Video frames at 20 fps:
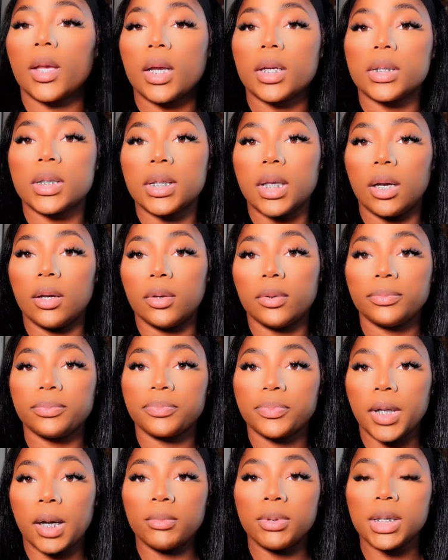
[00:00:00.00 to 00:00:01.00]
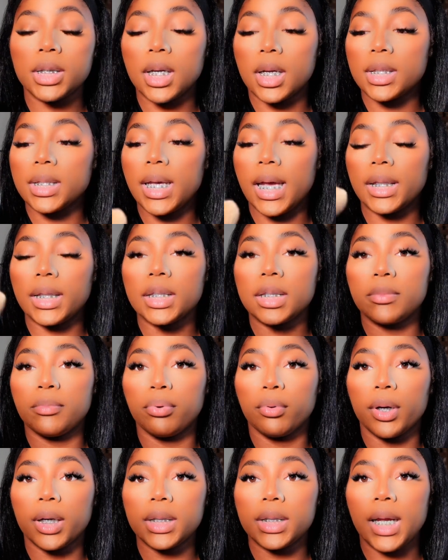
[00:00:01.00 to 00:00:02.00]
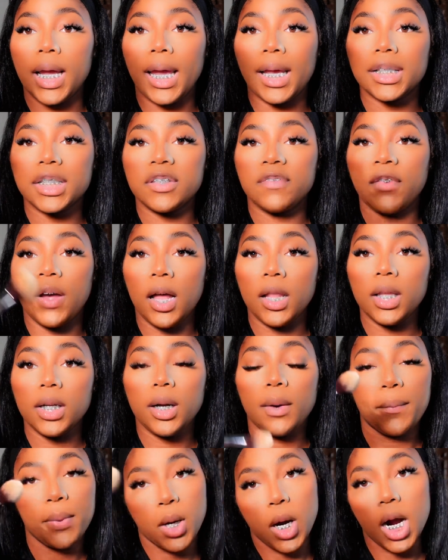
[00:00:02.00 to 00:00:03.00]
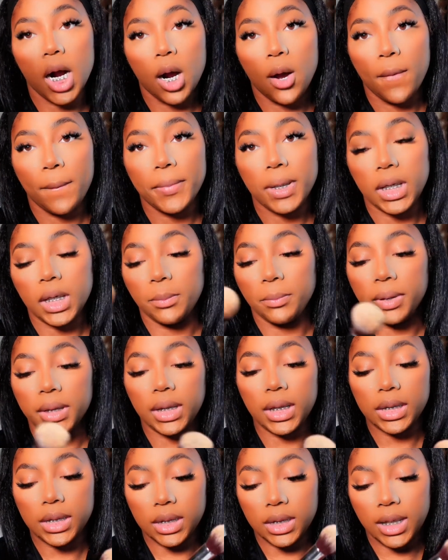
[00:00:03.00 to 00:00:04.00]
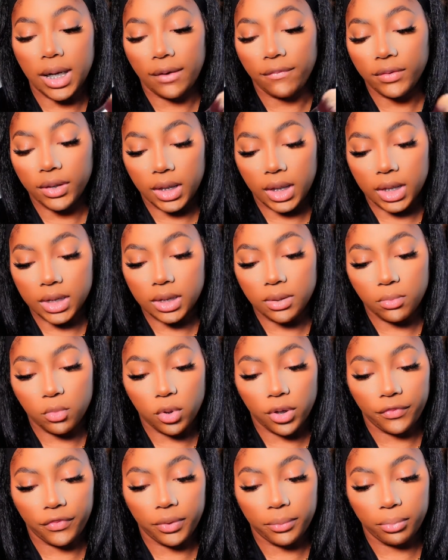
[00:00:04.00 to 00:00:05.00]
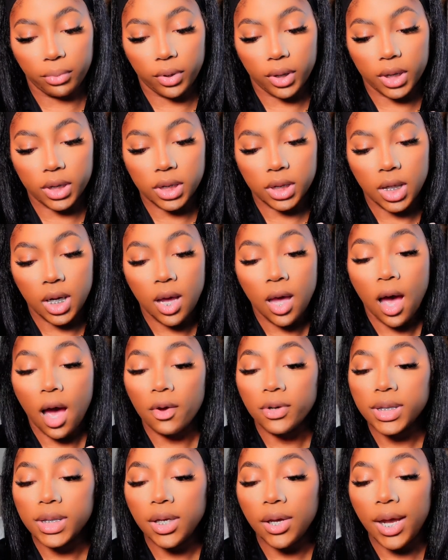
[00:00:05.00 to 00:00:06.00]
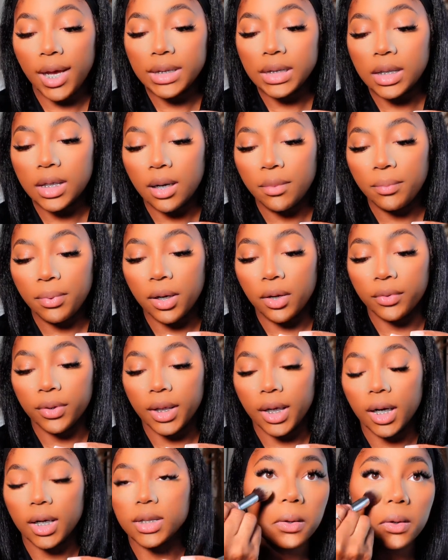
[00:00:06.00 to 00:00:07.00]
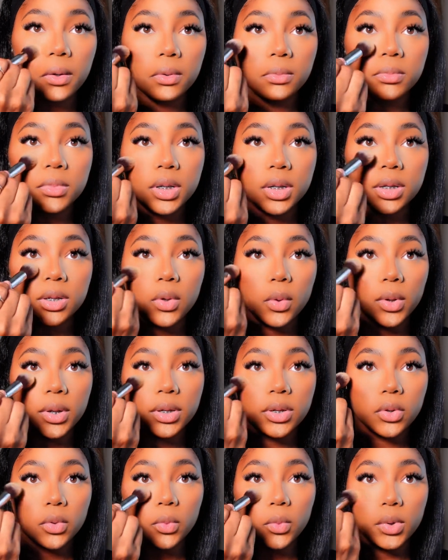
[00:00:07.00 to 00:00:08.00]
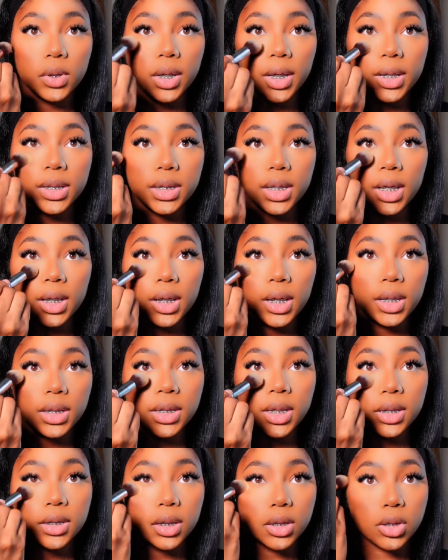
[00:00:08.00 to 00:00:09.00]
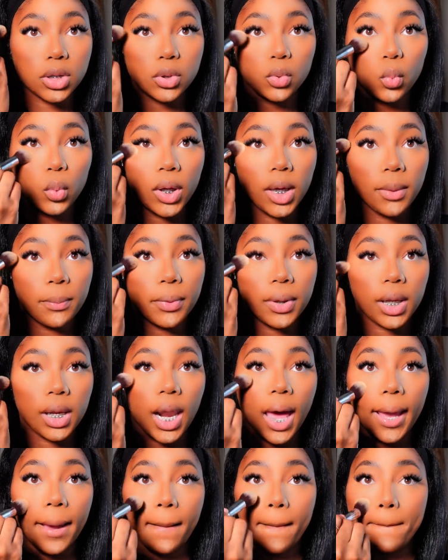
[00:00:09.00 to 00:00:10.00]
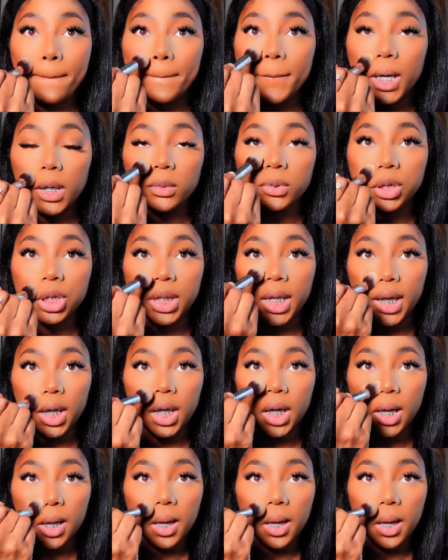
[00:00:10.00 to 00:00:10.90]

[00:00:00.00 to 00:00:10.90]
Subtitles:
so I'm just gonna take this brush that has fallen apart on me, but this definitely is a Morphe brush. Oh, it still has the number on there. I'm just going to dust, and this is a sweep like motion.